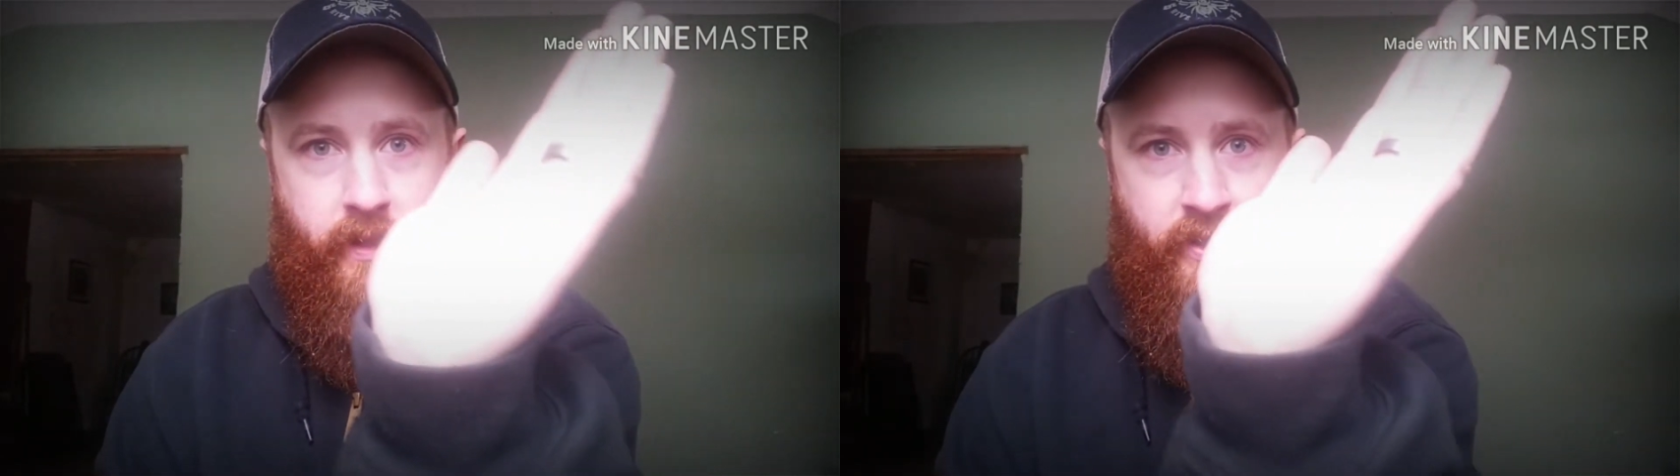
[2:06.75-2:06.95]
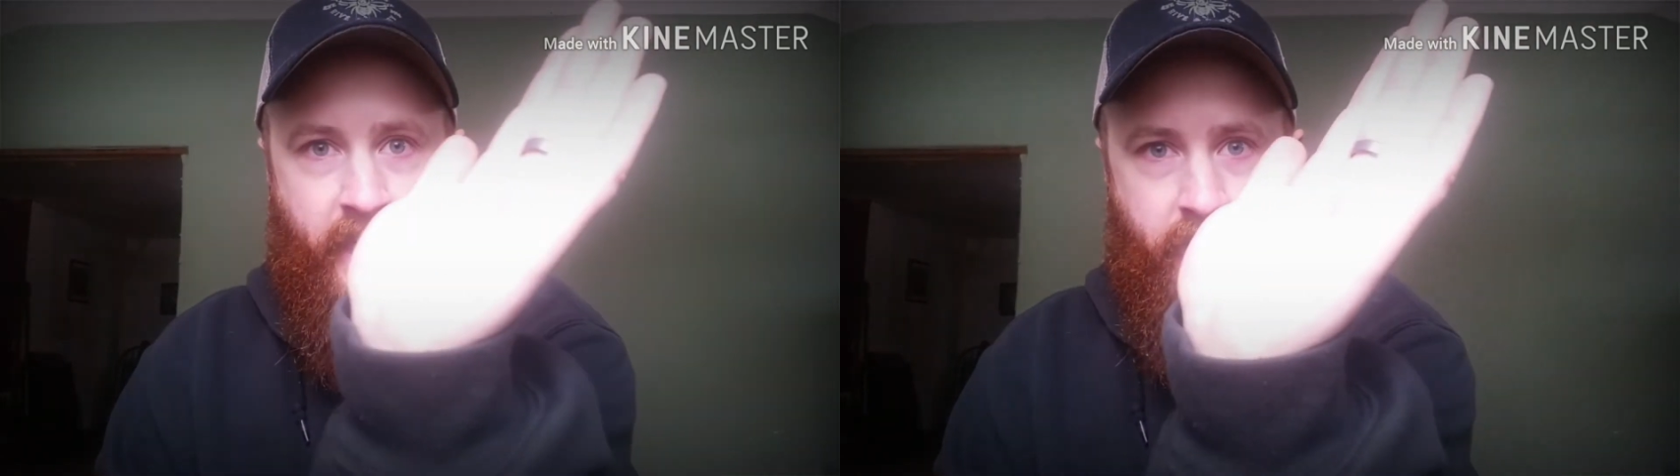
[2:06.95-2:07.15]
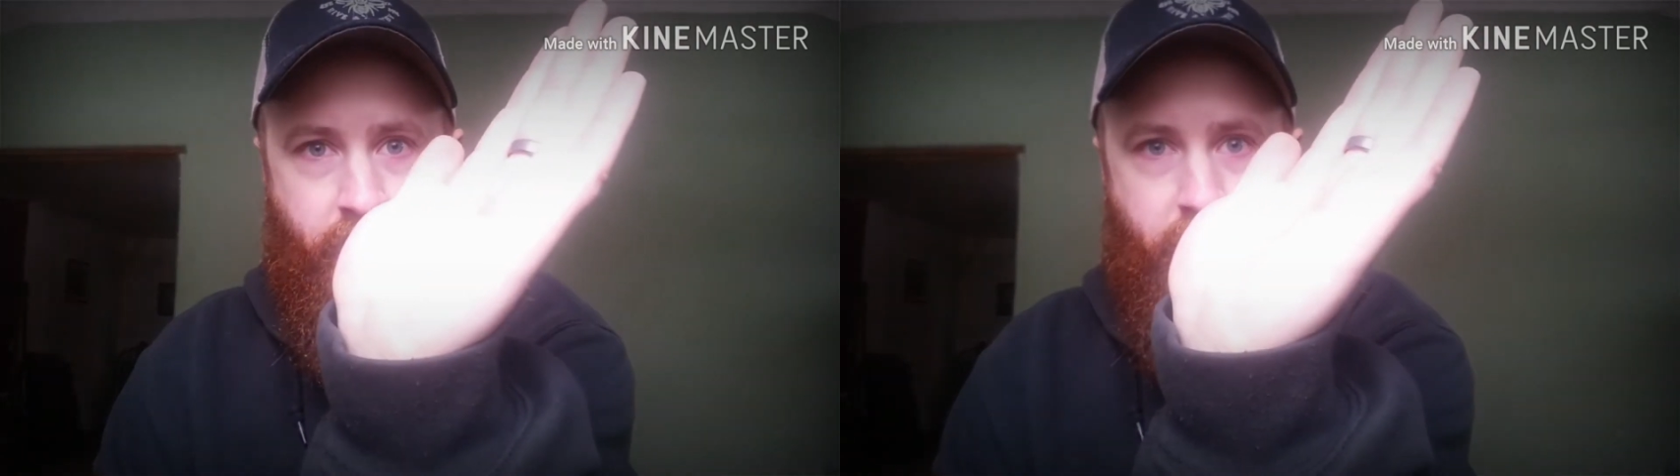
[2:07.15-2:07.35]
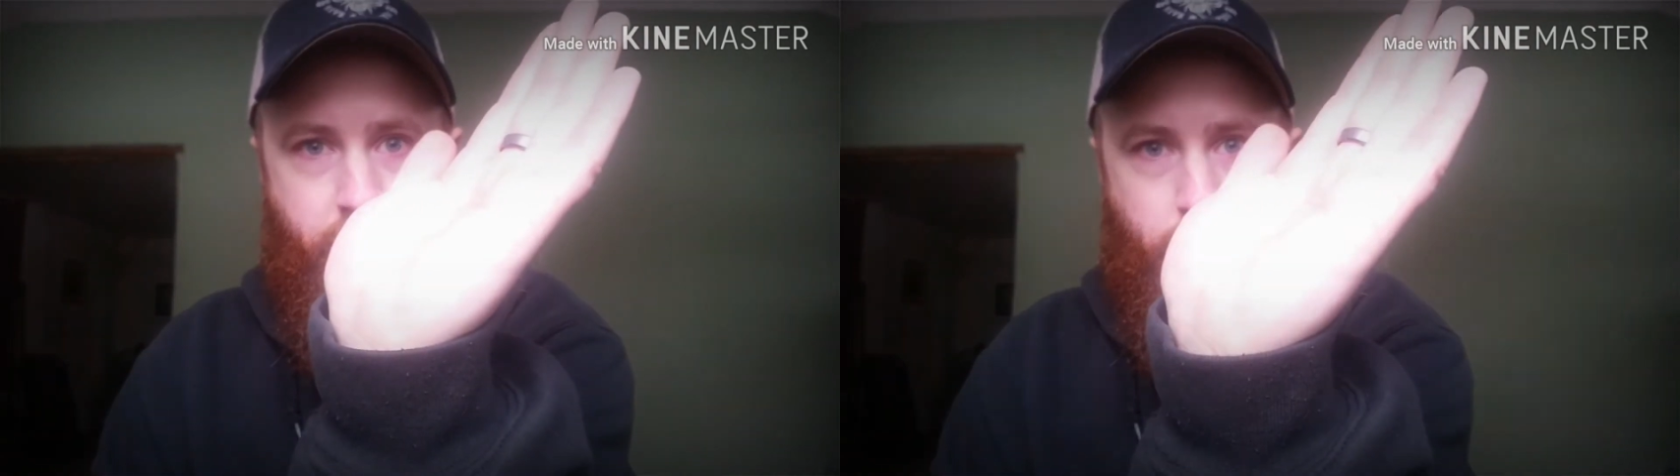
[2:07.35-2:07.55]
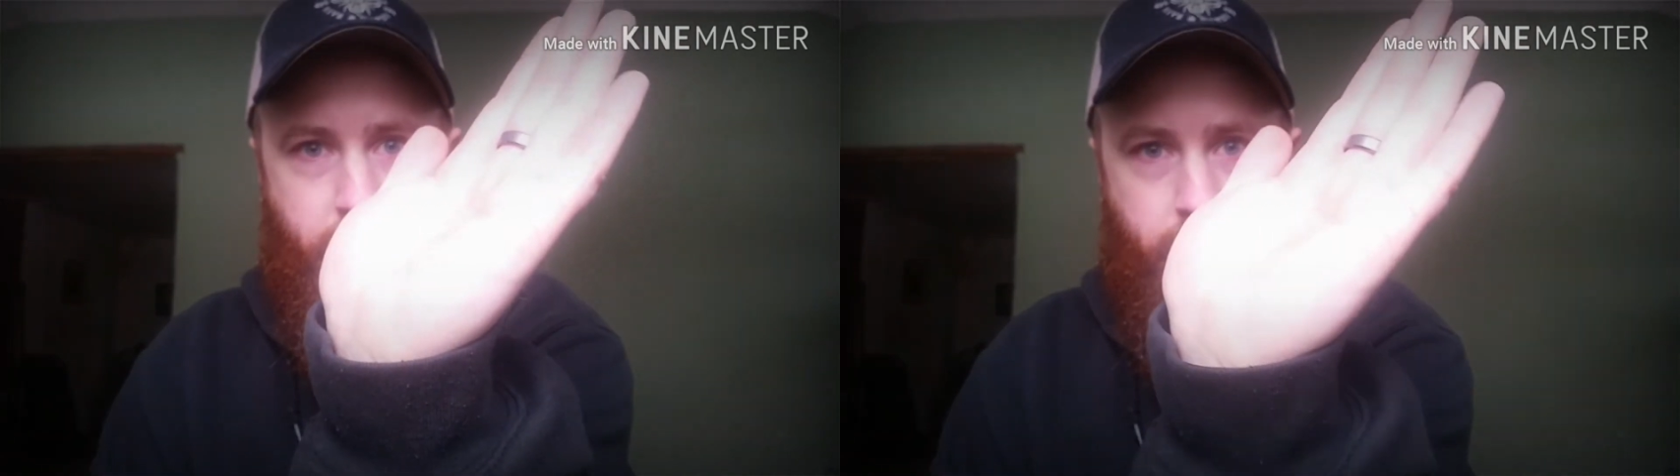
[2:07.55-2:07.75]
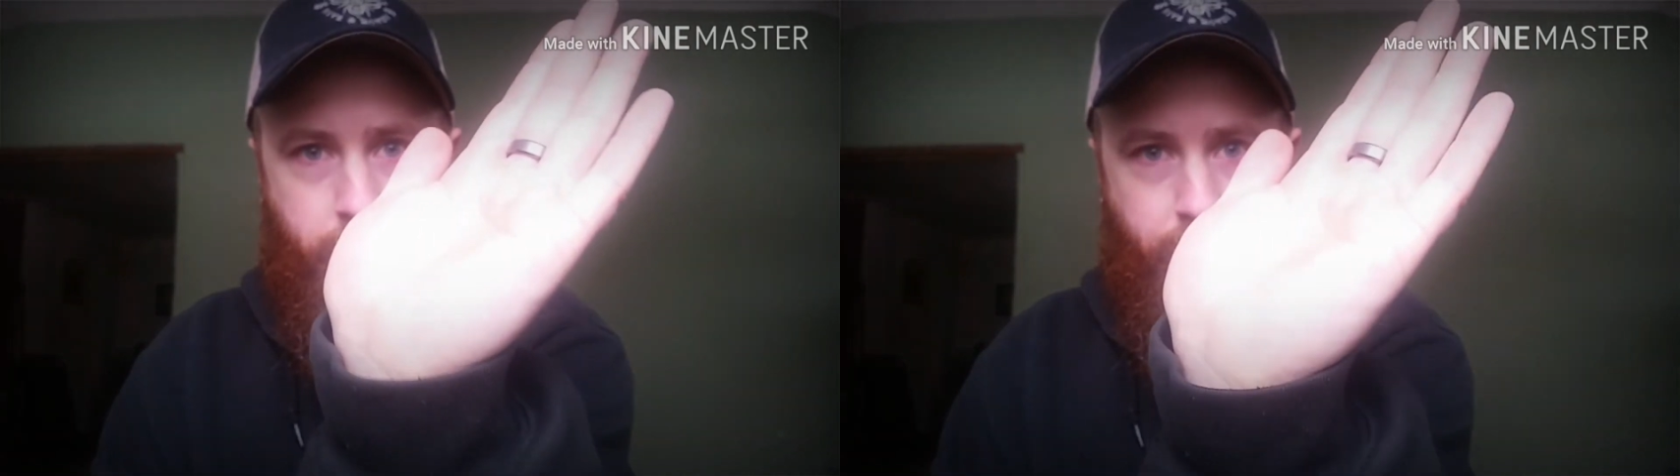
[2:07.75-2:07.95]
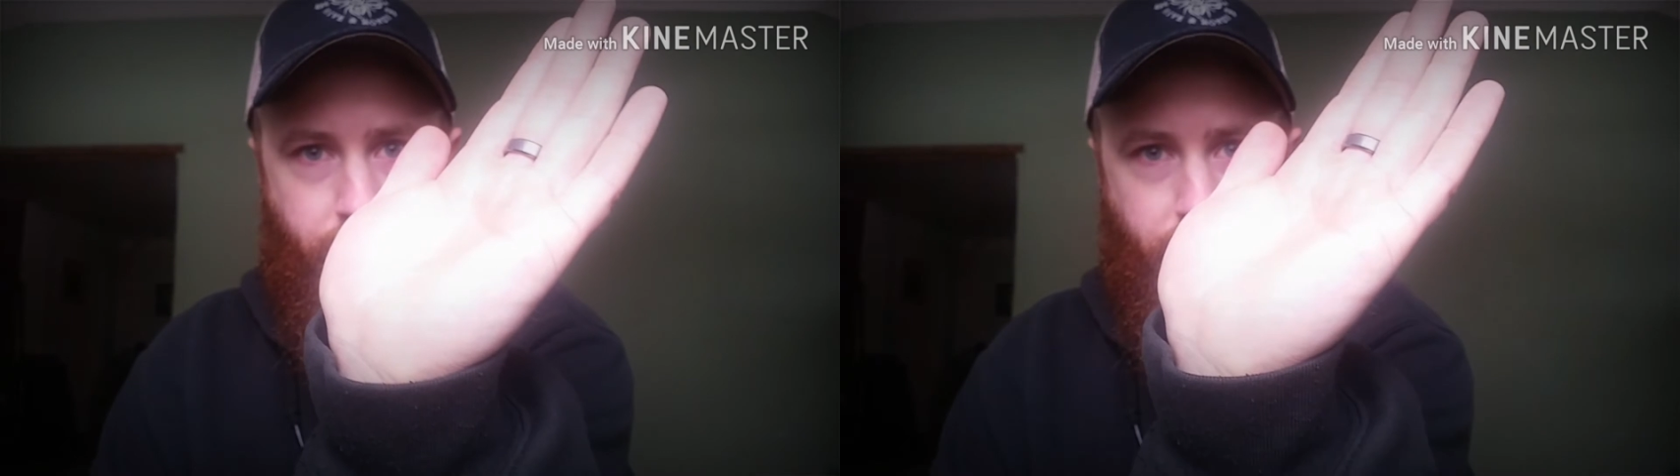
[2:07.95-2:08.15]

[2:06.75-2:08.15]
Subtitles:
It's not a thin oil,